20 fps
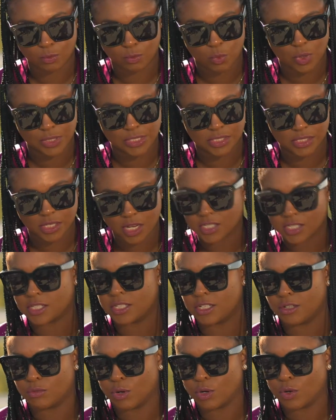One is
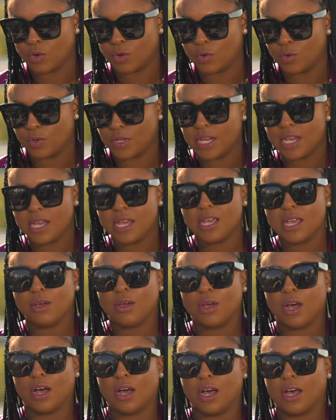Custody Road.
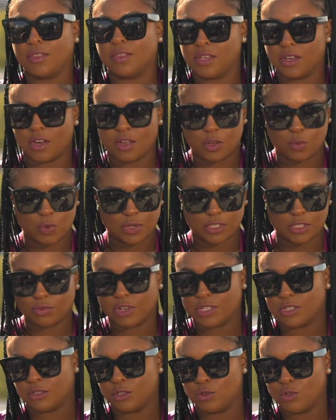The other one is
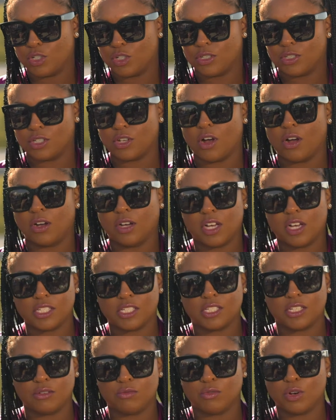Resolution Song.
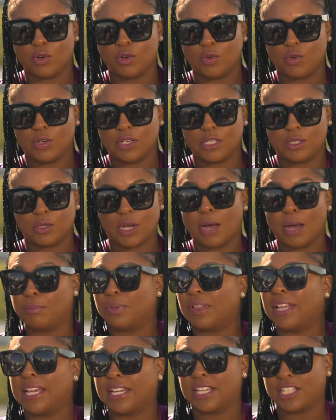Custody Road is I'm
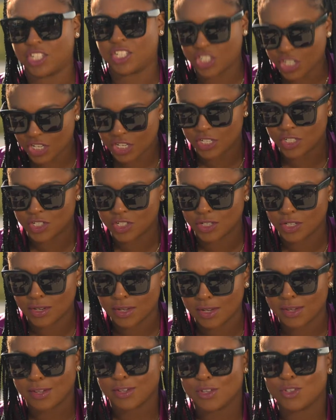playing a judge.
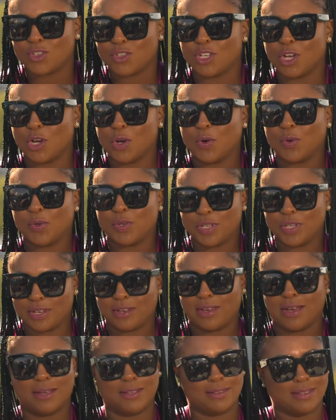So
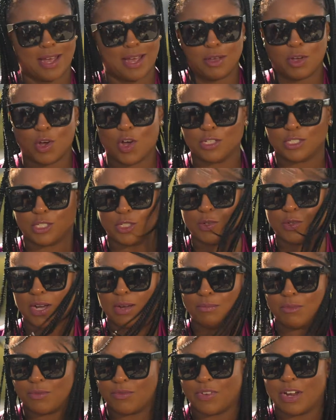
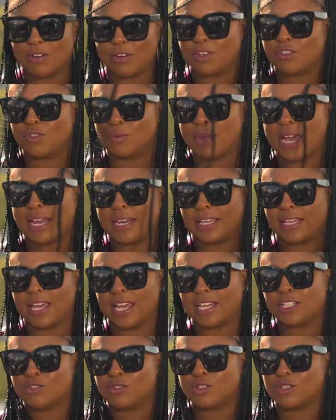I'm a very dramatic
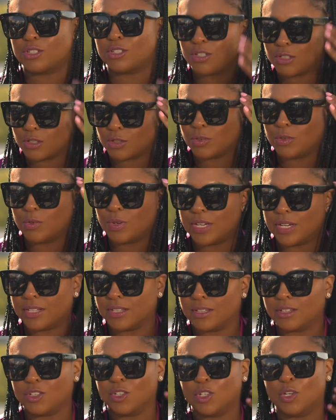actress too,
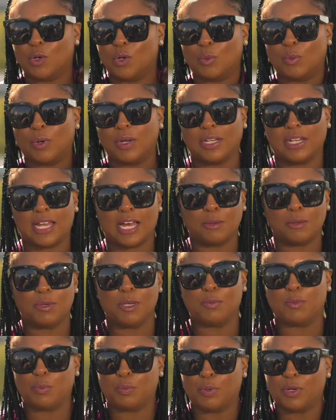and you know, a lot of
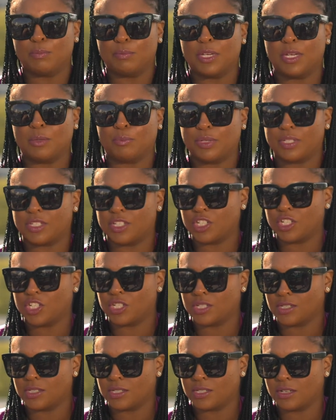people put me in
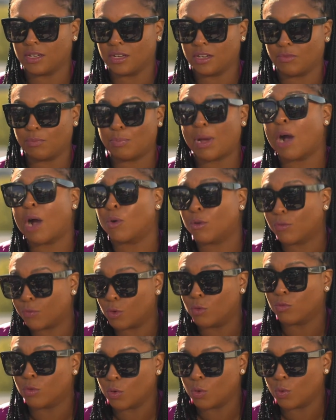positions of
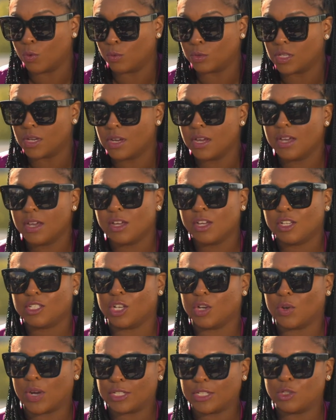powerful roles.
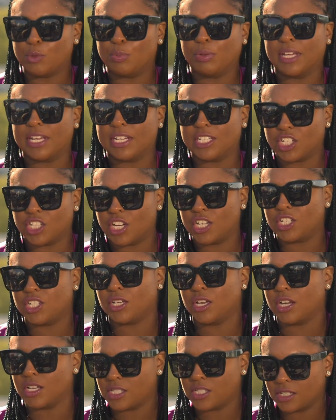So I do play a judge in
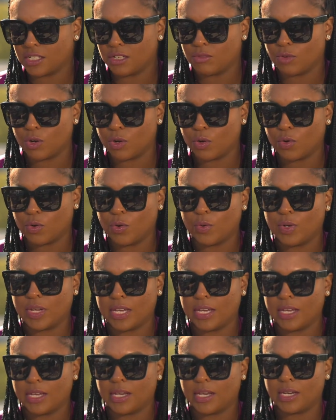Custody Road,
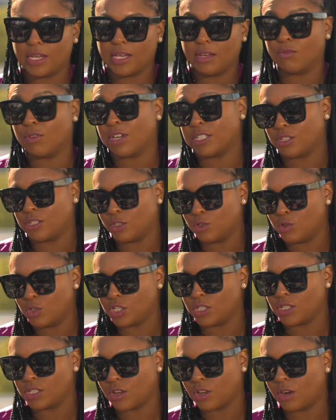and in
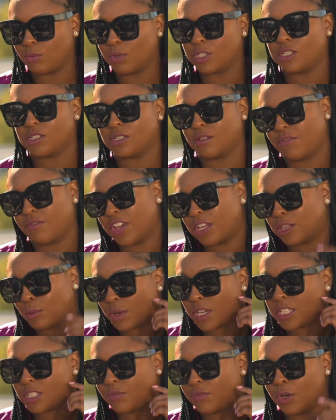Resolution Song, which is a
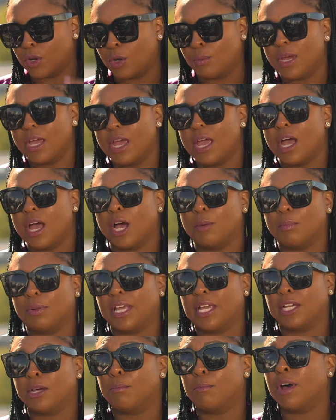faith-based film, I'm
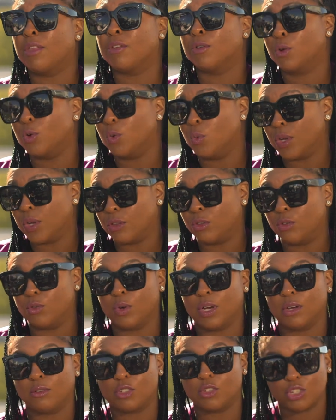playing a mother who went through
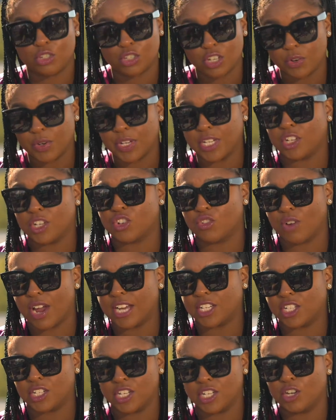a serious
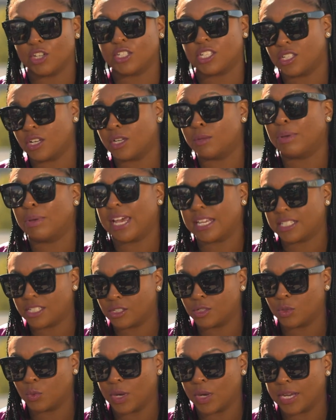tragedy. Her son
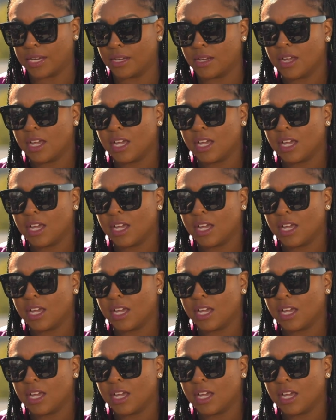passes away.